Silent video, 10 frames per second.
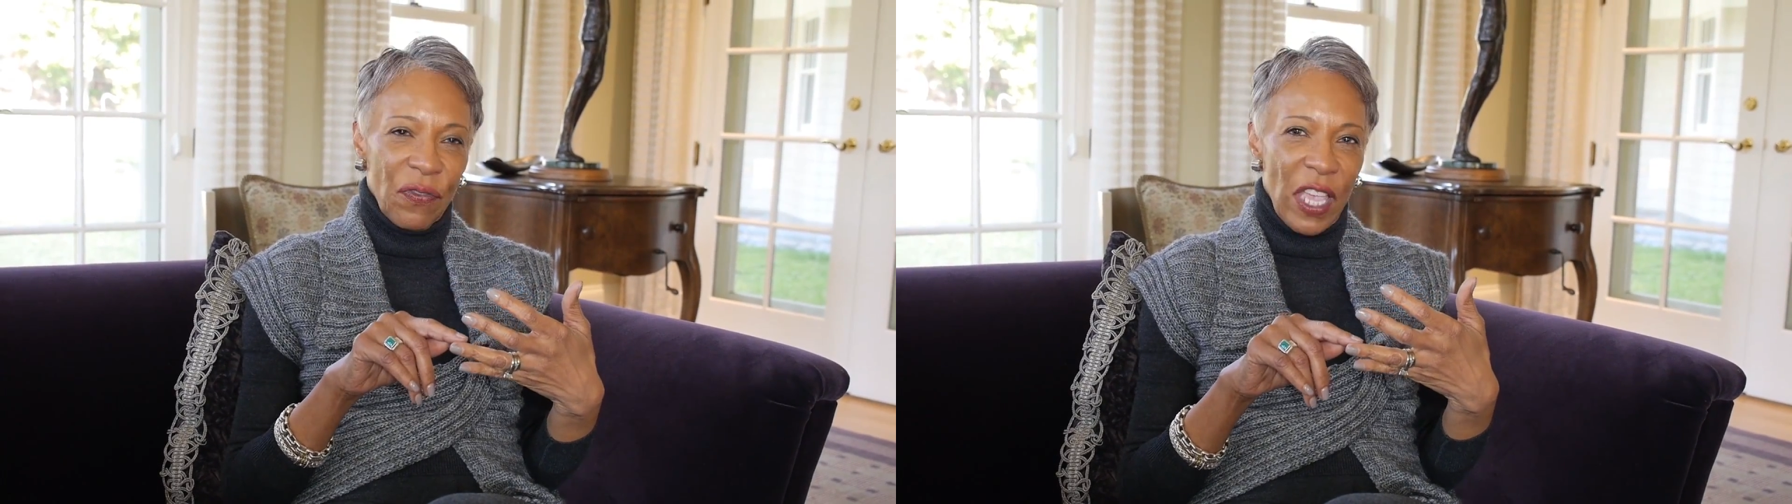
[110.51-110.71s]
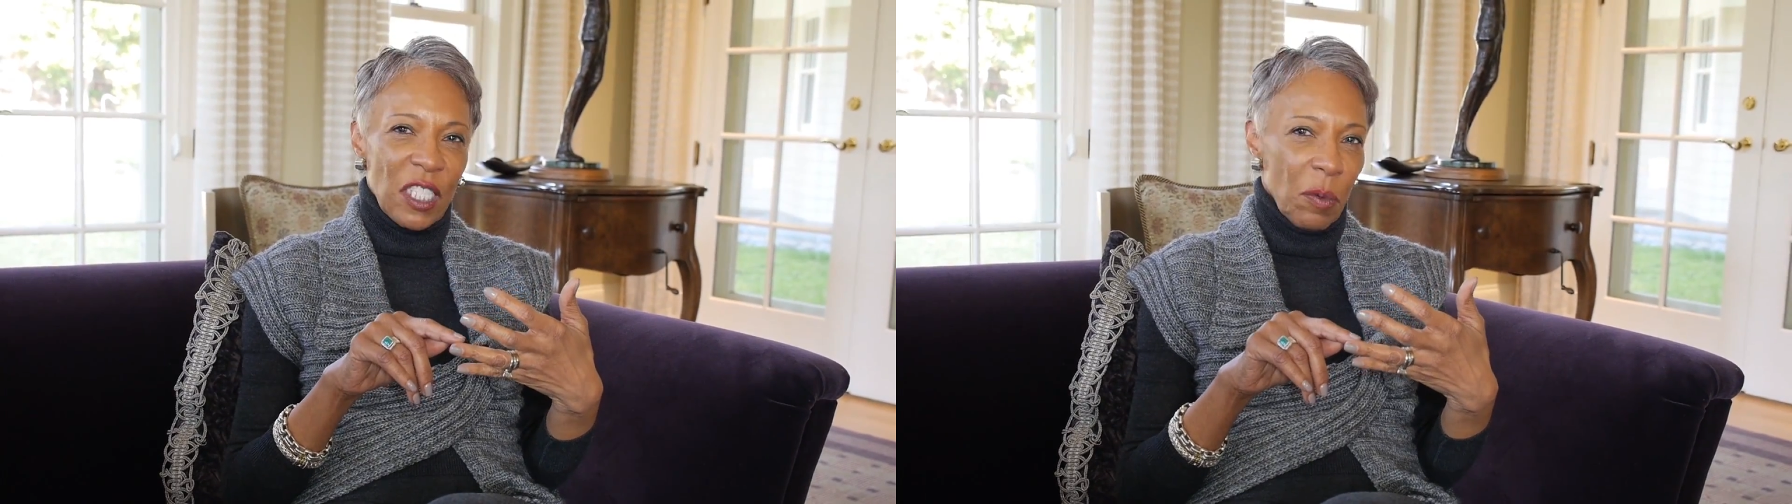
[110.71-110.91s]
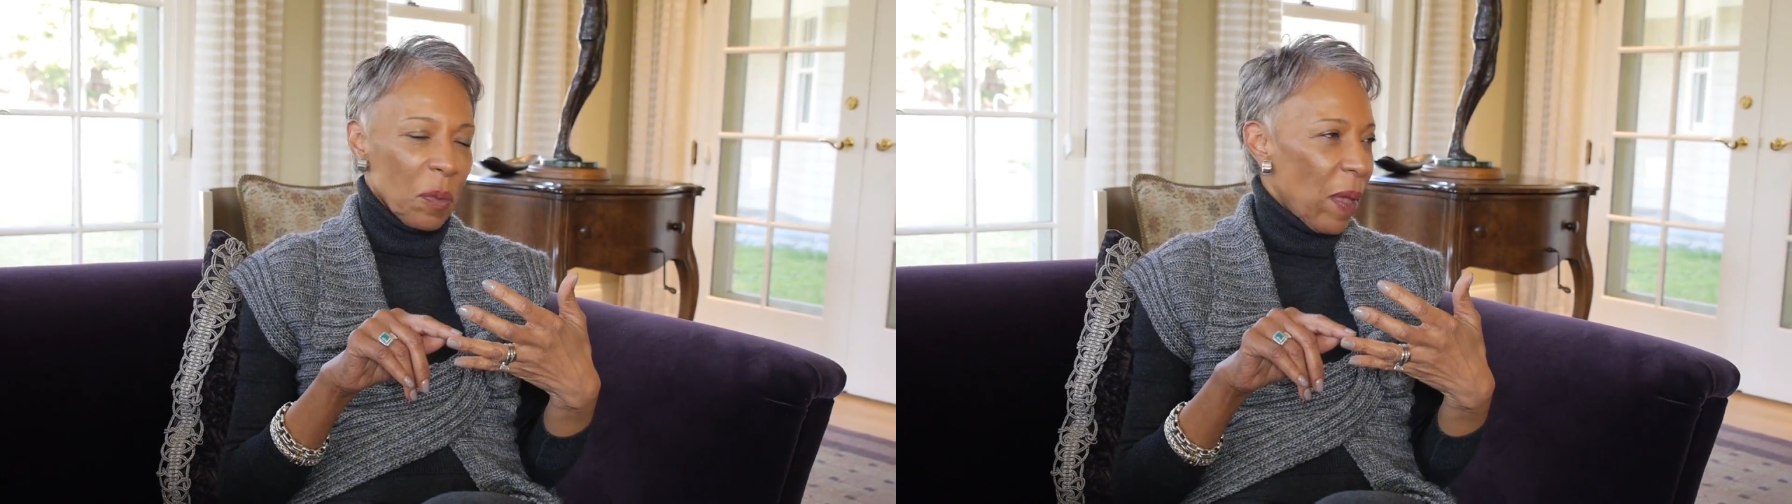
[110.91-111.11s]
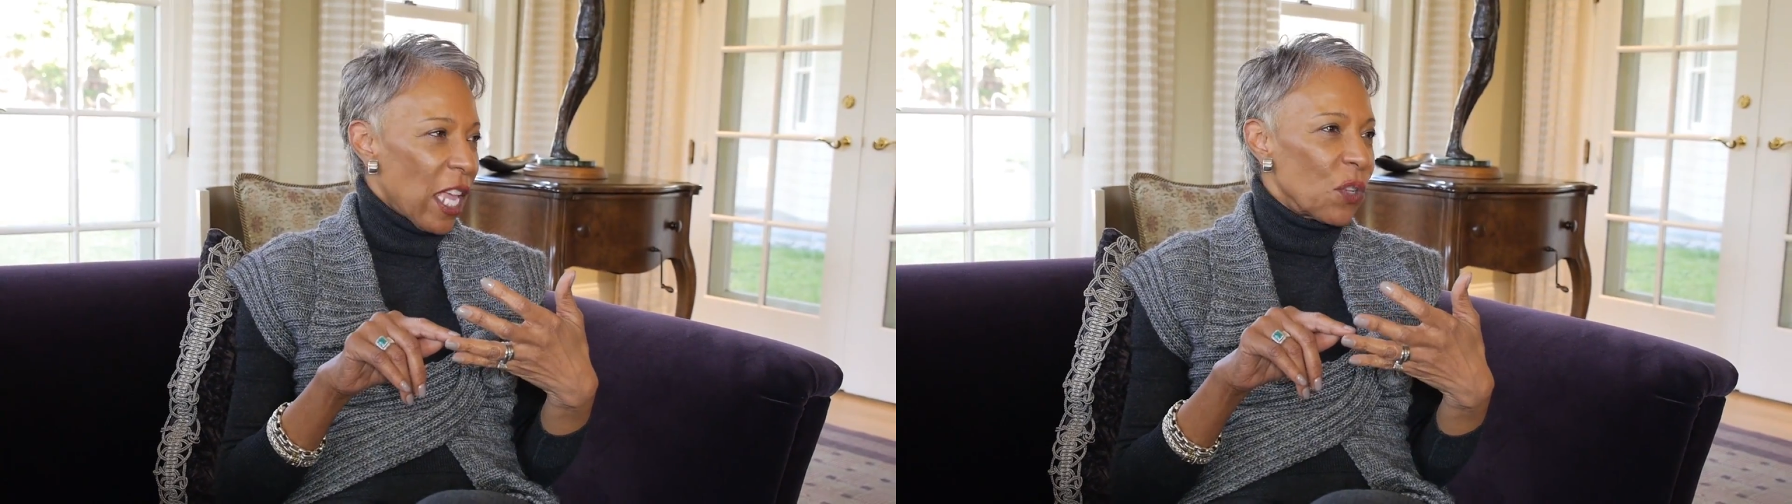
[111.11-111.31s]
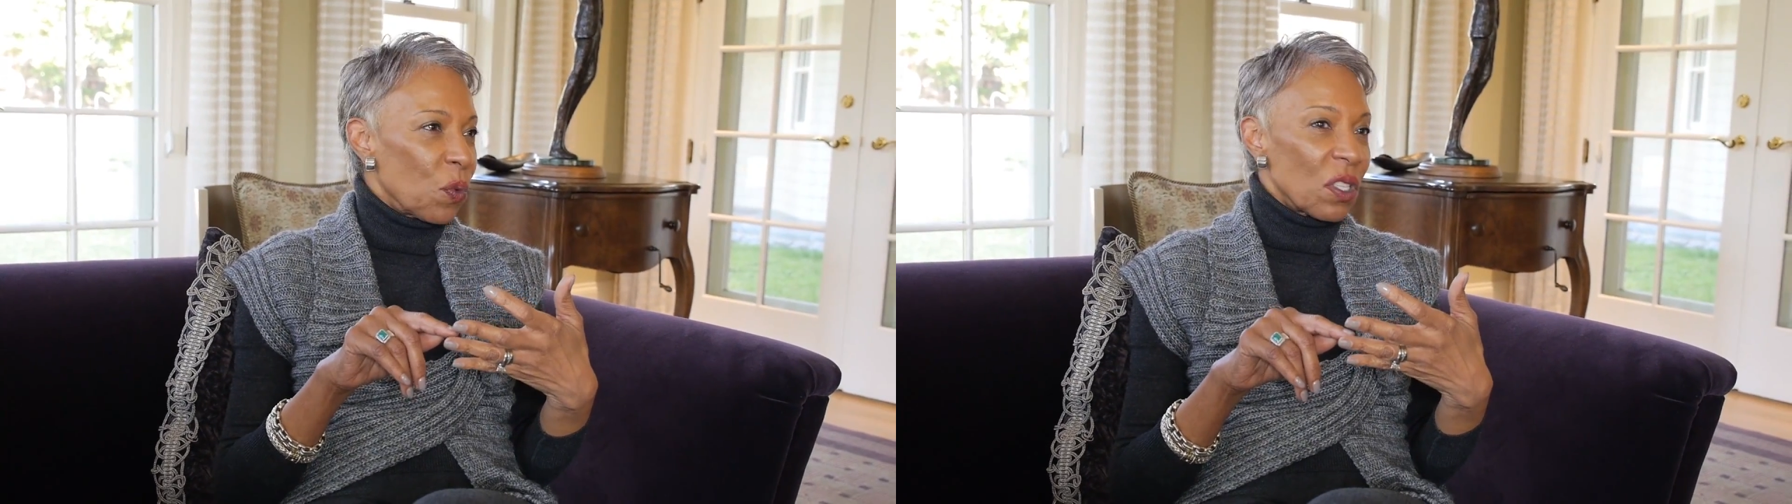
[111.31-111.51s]
Facebook
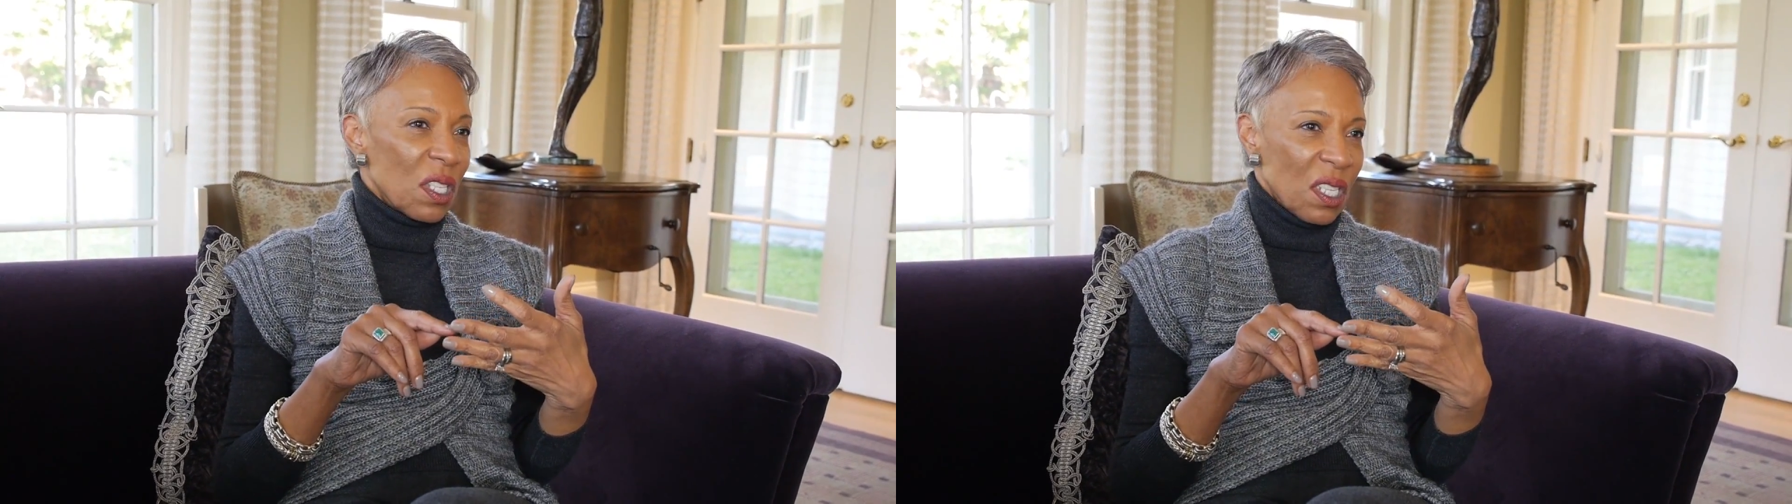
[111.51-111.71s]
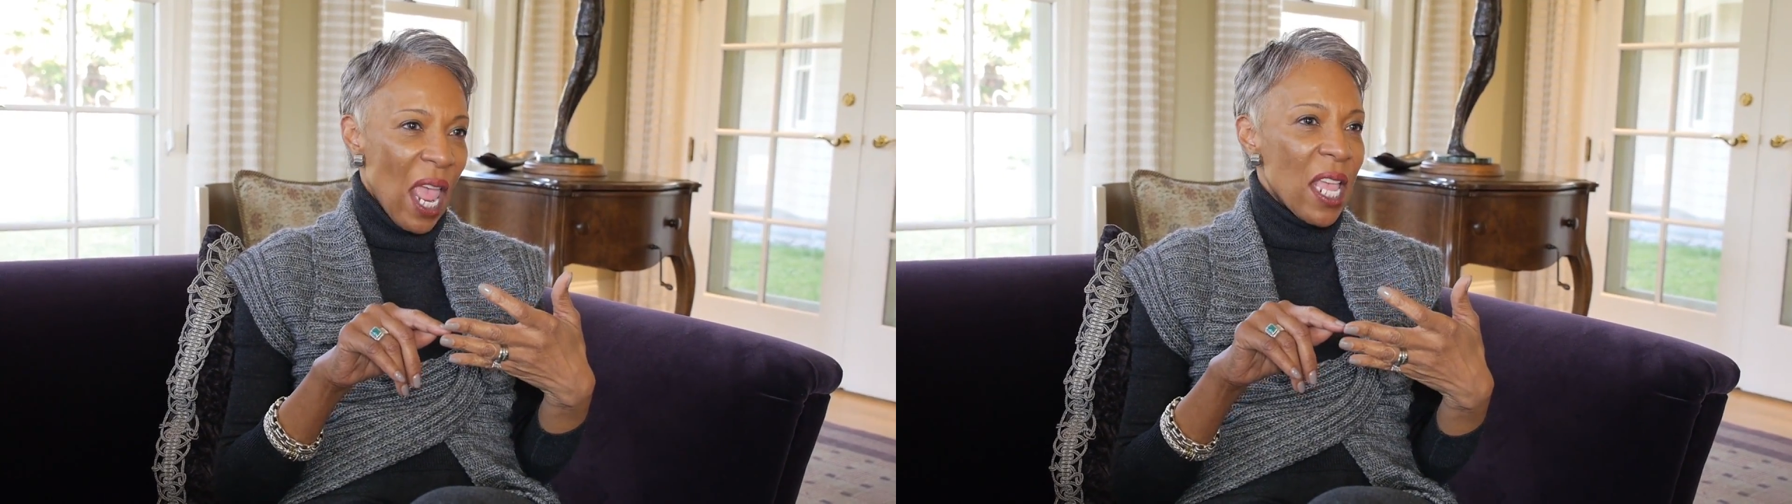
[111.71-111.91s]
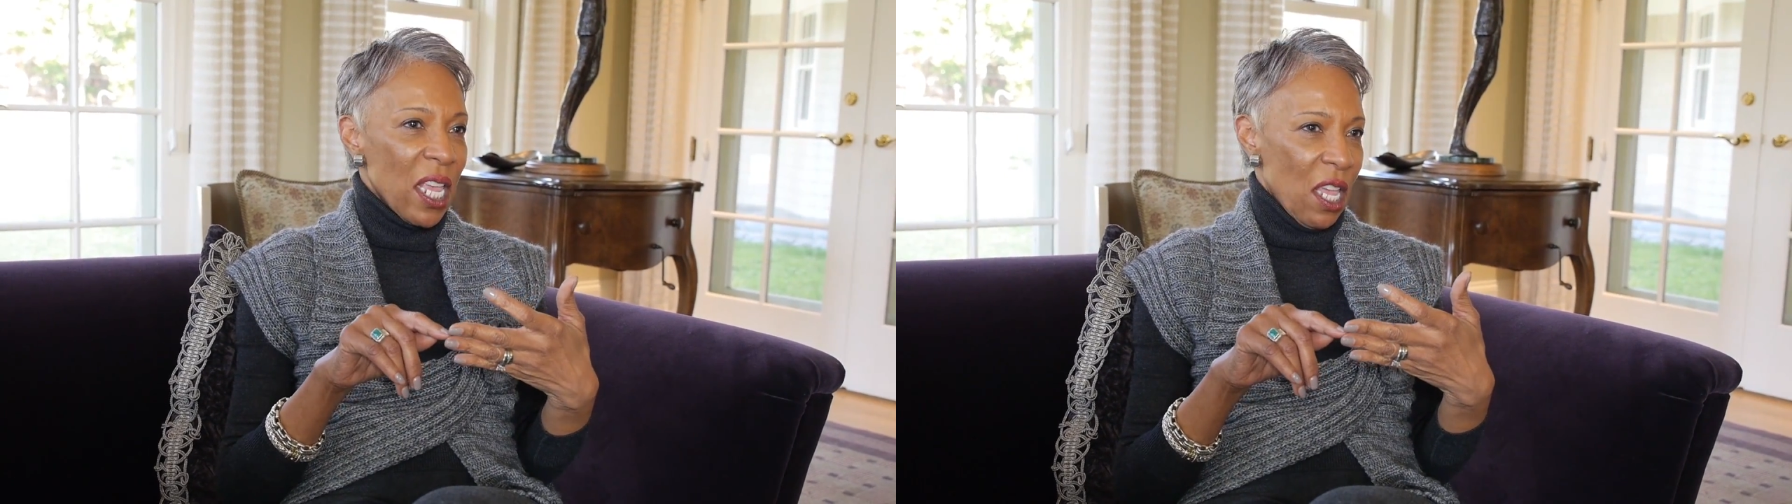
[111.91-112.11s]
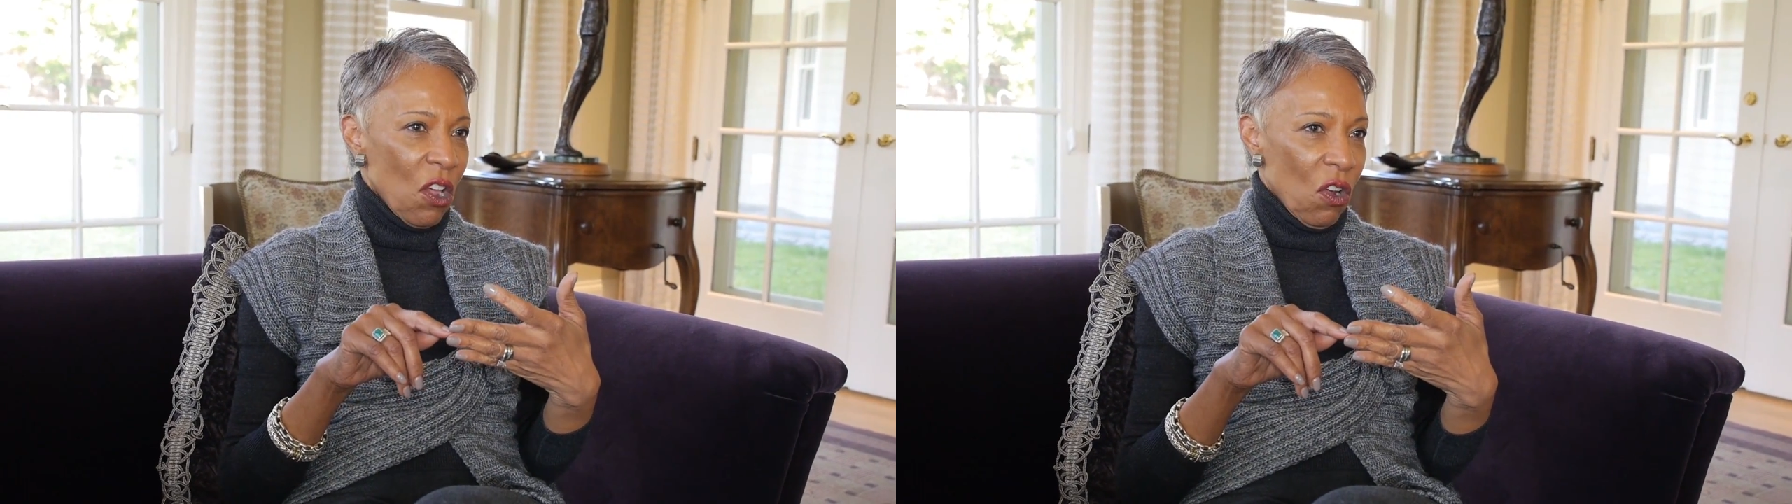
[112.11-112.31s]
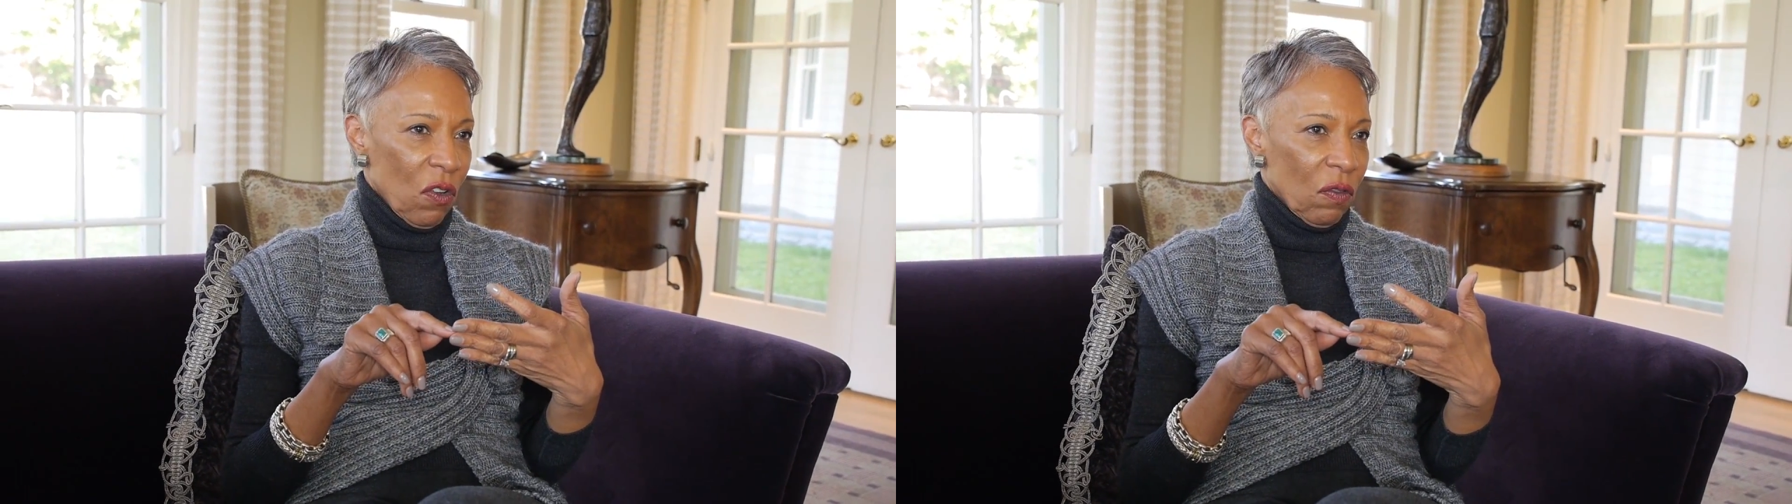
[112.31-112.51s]
page will stay here.